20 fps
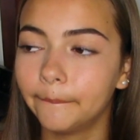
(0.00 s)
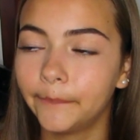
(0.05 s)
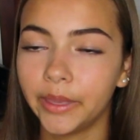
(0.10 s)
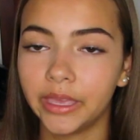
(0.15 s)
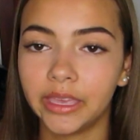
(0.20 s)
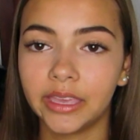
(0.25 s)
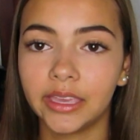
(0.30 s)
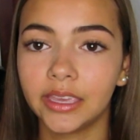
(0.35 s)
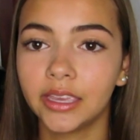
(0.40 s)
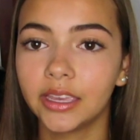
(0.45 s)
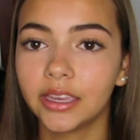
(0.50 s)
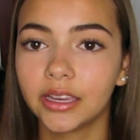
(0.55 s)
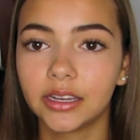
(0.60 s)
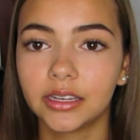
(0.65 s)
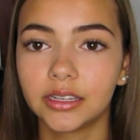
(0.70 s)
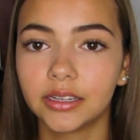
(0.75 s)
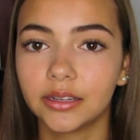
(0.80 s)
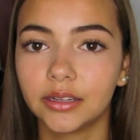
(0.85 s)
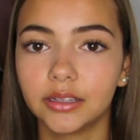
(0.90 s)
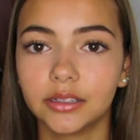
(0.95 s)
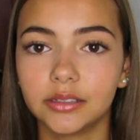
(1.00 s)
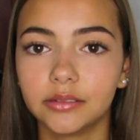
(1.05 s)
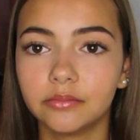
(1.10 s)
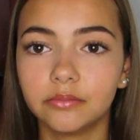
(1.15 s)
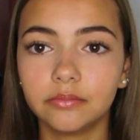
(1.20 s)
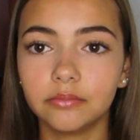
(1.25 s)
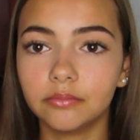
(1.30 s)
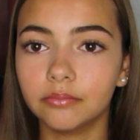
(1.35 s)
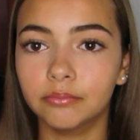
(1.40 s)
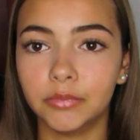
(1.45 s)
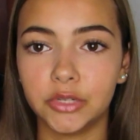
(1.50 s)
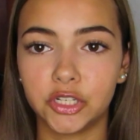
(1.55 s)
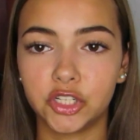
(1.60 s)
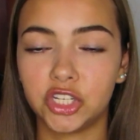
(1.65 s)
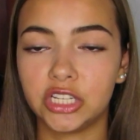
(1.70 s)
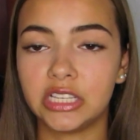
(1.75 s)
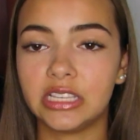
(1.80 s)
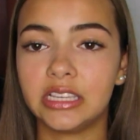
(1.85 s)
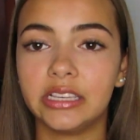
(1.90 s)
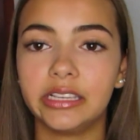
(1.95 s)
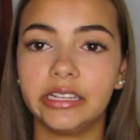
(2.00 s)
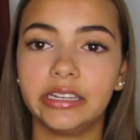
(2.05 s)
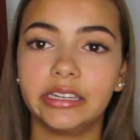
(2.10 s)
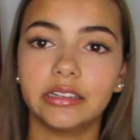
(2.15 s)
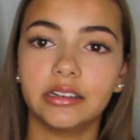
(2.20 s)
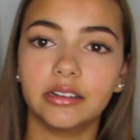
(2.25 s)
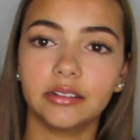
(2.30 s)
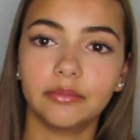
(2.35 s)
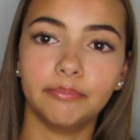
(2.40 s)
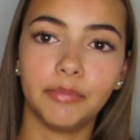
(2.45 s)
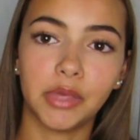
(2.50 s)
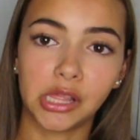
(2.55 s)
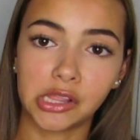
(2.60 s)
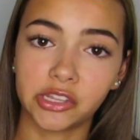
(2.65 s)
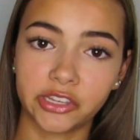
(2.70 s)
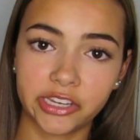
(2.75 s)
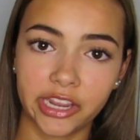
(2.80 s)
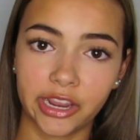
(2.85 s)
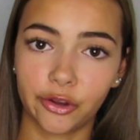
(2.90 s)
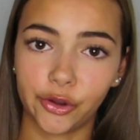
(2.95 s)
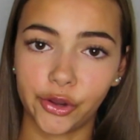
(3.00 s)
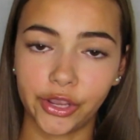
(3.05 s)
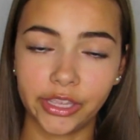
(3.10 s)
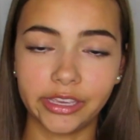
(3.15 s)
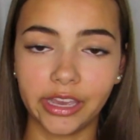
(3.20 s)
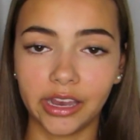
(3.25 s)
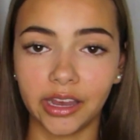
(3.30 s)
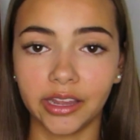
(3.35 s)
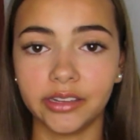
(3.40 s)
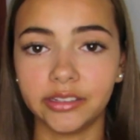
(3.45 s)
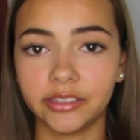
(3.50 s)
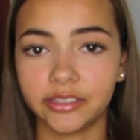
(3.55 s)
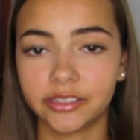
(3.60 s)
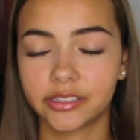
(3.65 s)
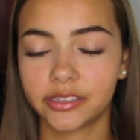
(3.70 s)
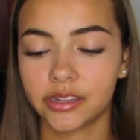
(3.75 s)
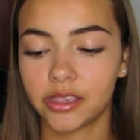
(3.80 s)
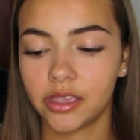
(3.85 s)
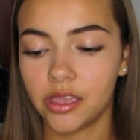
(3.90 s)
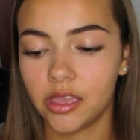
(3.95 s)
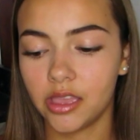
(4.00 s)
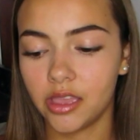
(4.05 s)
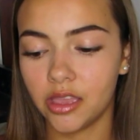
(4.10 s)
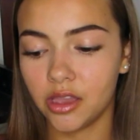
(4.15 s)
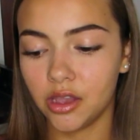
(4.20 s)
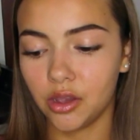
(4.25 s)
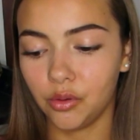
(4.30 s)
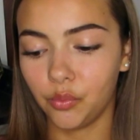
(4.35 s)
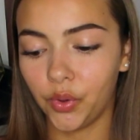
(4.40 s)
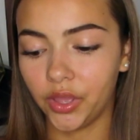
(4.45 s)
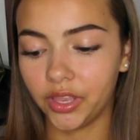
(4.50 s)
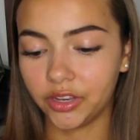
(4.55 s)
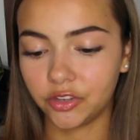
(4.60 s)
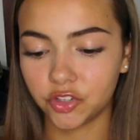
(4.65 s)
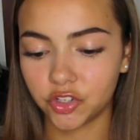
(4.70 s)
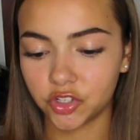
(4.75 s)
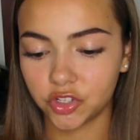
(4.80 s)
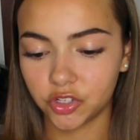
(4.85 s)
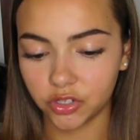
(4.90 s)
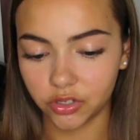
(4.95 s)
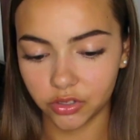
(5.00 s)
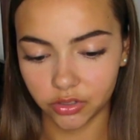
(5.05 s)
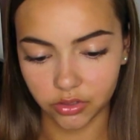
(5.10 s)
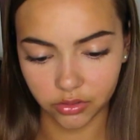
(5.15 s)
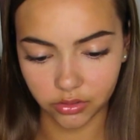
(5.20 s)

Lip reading: big machine military guns, which